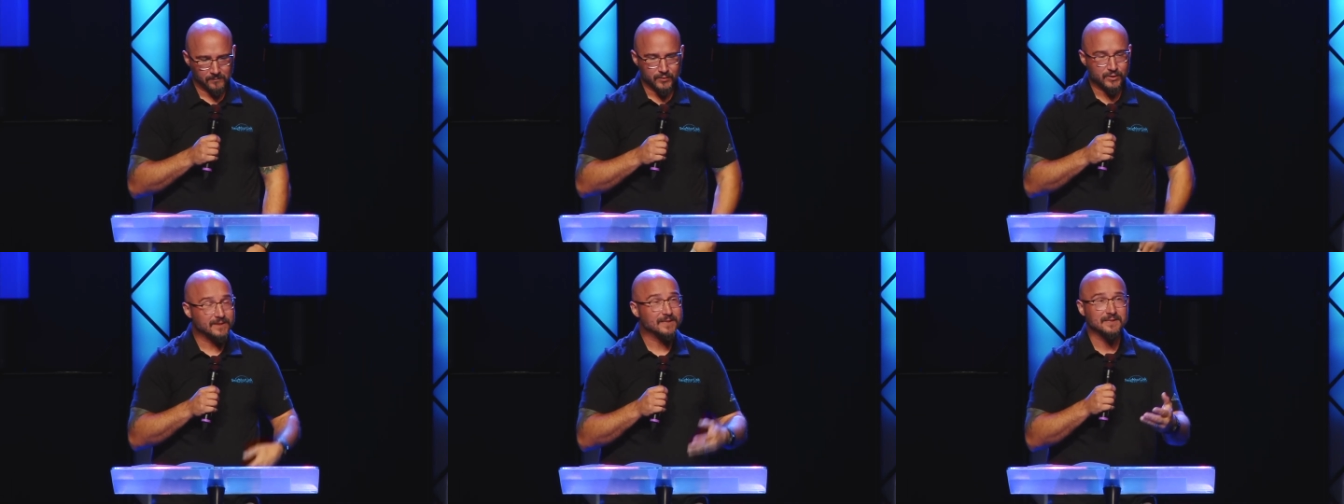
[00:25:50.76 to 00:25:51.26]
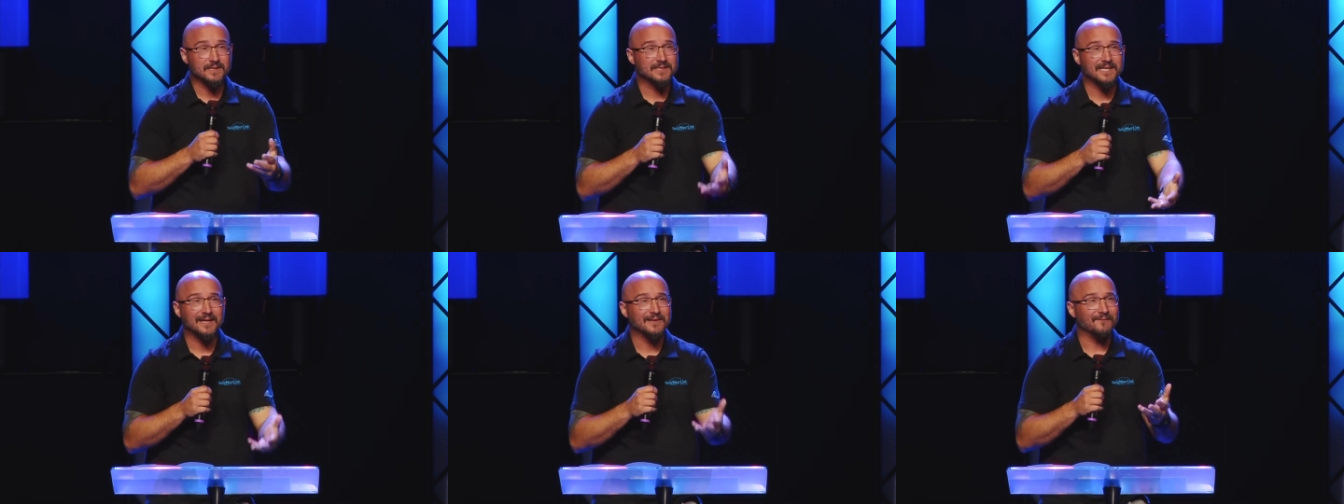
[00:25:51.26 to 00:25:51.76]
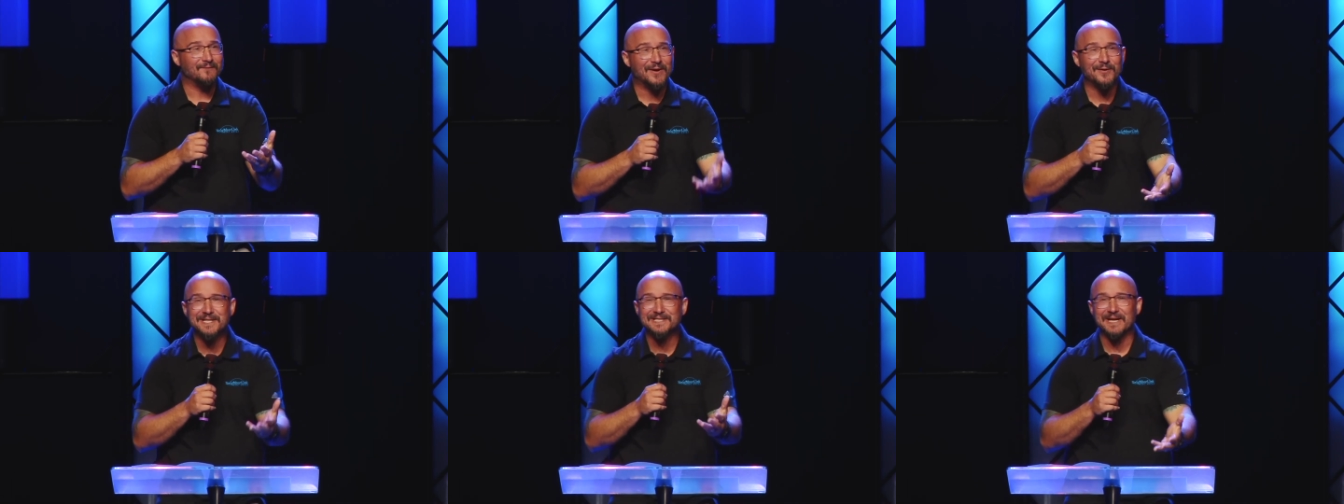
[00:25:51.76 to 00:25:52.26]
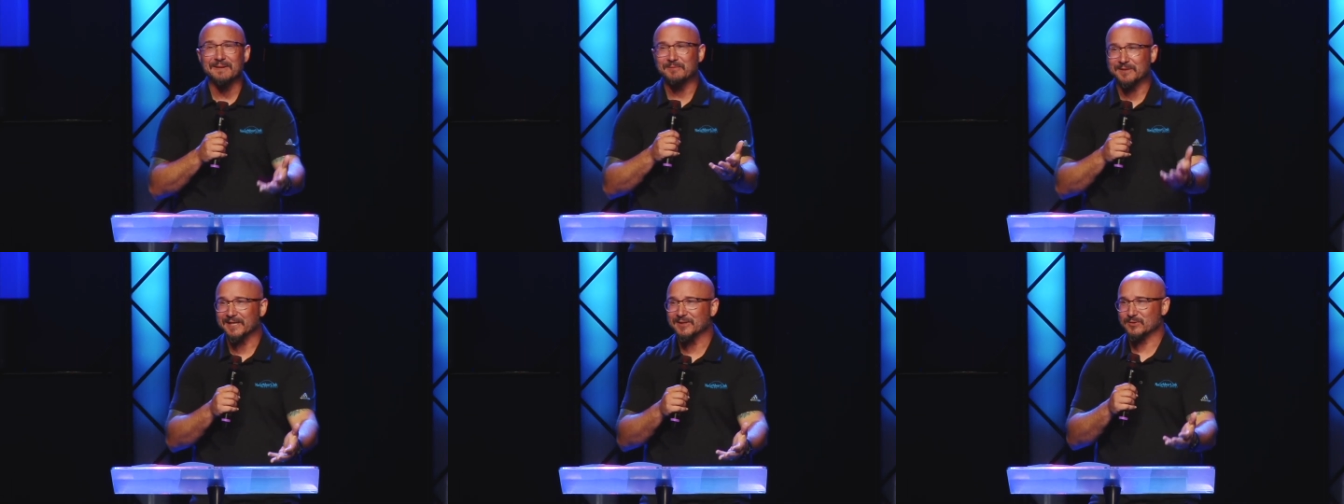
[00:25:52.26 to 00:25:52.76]
Jesus is saying the very same
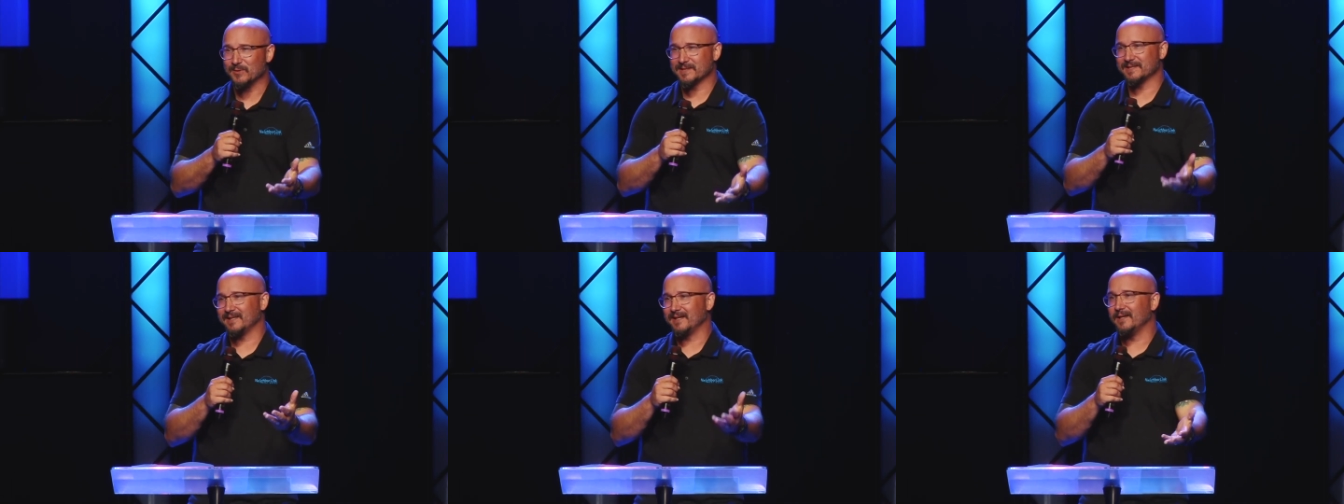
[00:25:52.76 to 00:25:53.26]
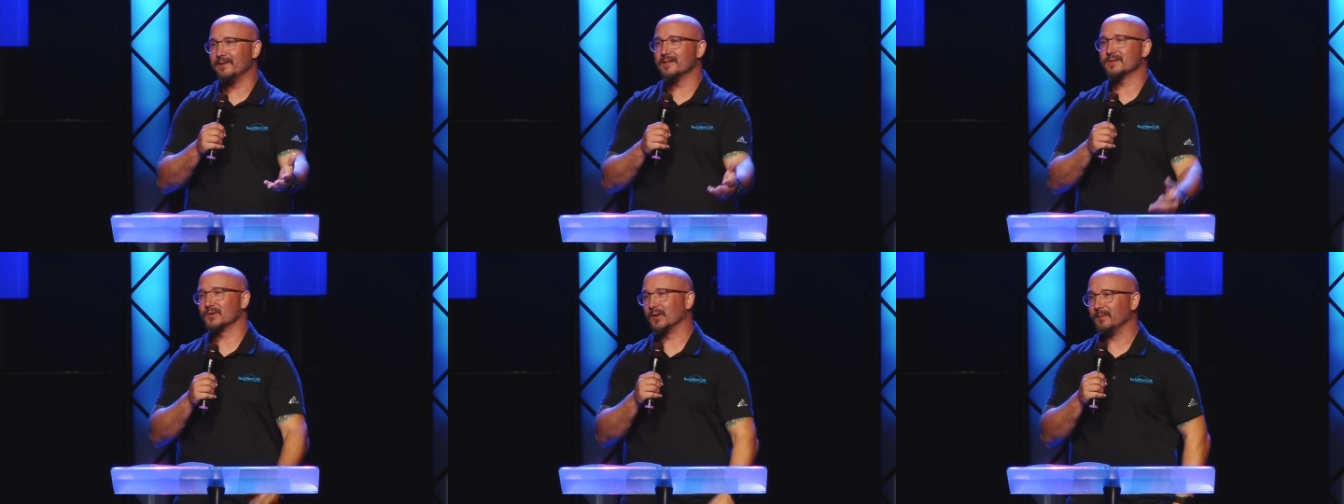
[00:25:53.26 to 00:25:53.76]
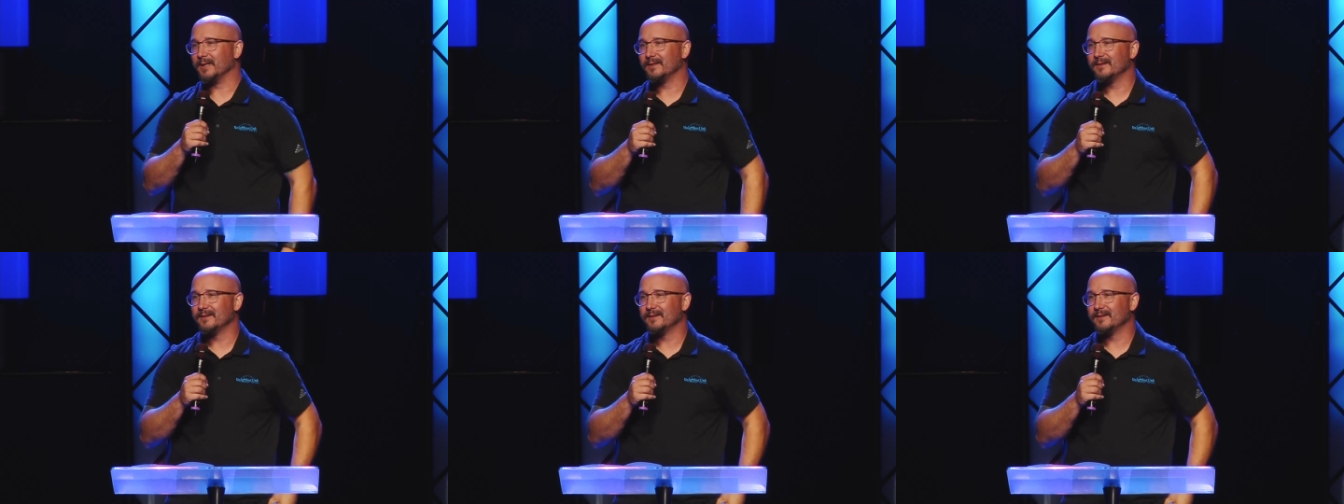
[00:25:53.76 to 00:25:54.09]
thing to us in this sermon.